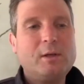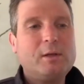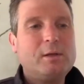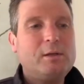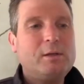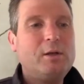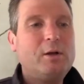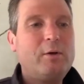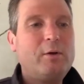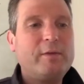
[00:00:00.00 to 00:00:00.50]

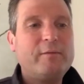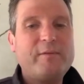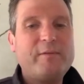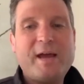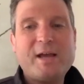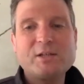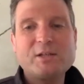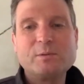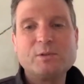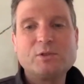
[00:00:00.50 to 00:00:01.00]
you know, the
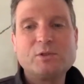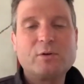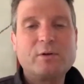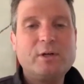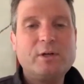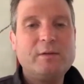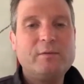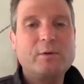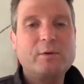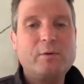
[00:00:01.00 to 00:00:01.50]
vast
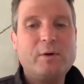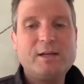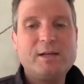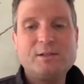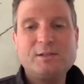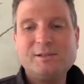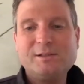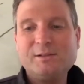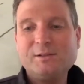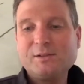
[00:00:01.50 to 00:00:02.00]
majority of the
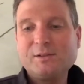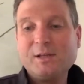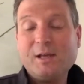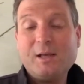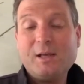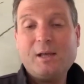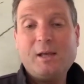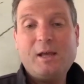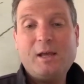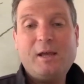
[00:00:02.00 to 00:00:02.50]
questions.
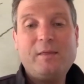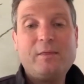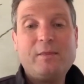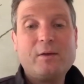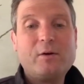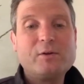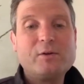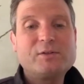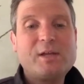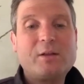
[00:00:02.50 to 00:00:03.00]
And
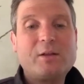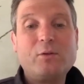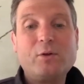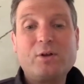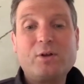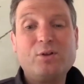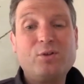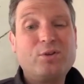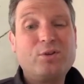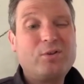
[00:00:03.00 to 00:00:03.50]
those that
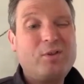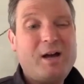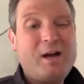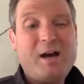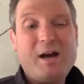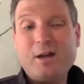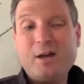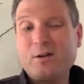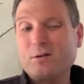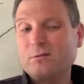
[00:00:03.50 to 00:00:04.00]
look a little
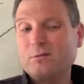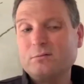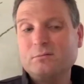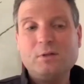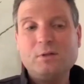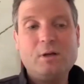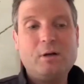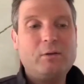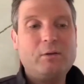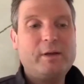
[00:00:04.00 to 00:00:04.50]
odd or,
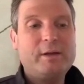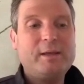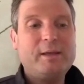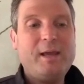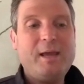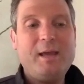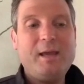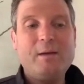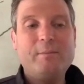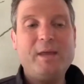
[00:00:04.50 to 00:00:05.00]
you know, like,
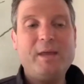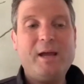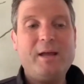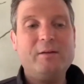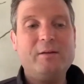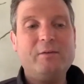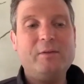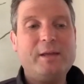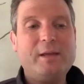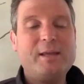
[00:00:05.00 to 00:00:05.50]
hey, I'm
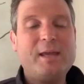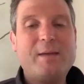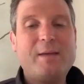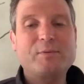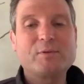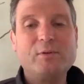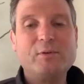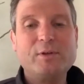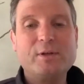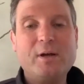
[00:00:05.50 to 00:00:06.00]
not like
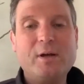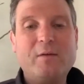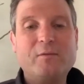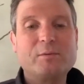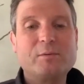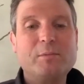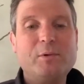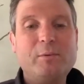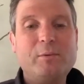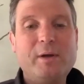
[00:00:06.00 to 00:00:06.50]
absolutely
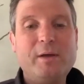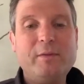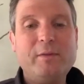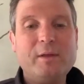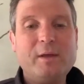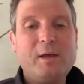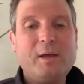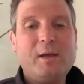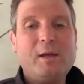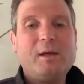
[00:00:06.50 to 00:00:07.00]
comfortable with,
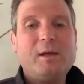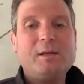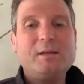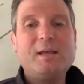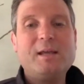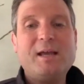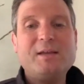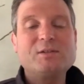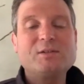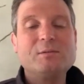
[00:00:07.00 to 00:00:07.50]

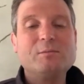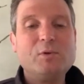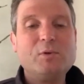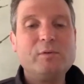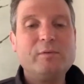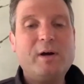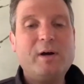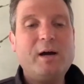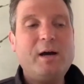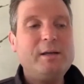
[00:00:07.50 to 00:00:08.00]
guess and
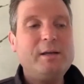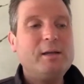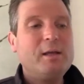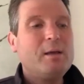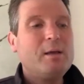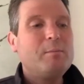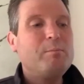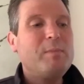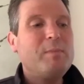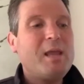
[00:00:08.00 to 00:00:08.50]
move on.
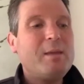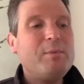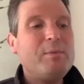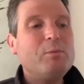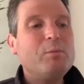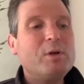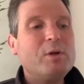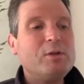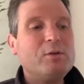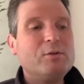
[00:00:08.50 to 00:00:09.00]

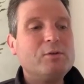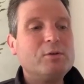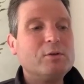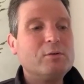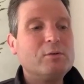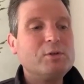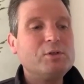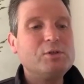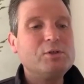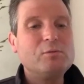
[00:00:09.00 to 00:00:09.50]
Maybe what you
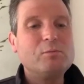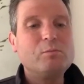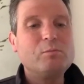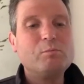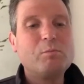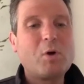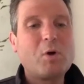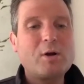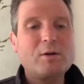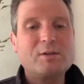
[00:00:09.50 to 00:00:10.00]
do is you
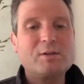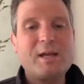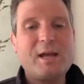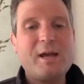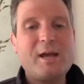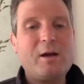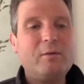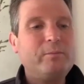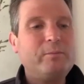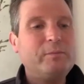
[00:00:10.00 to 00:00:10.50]
mark
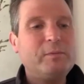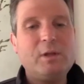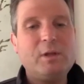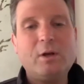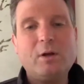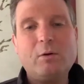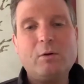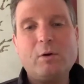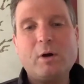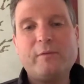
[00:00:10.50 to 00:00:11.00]
down, you
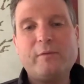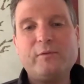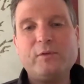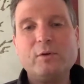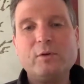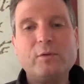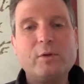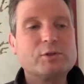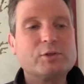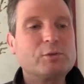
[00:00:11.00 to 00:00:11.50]
know, a
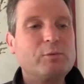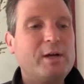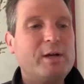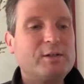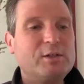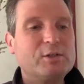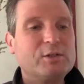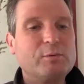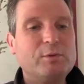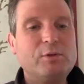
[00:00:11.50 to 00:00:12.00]
few of those
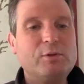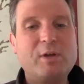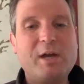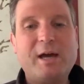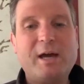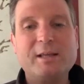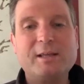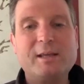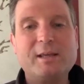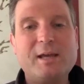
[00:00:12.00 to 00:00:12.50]
questions where you
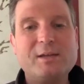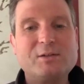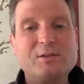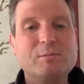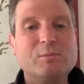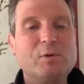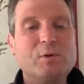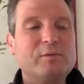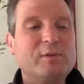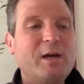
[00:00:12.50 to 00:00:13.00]
kind of guessed
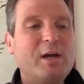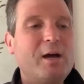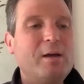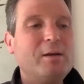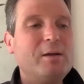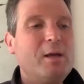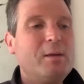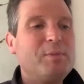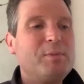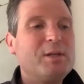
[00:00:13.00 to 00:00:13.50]
and moved
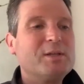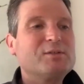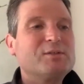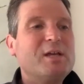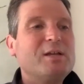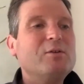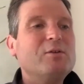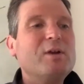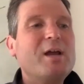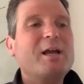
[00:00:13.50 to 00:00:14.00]
on, because
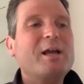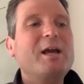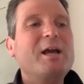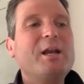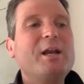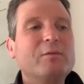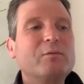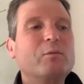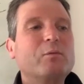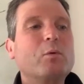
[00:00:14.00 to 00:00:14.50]
then you're not
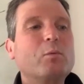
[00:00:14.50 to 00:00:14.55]
kind of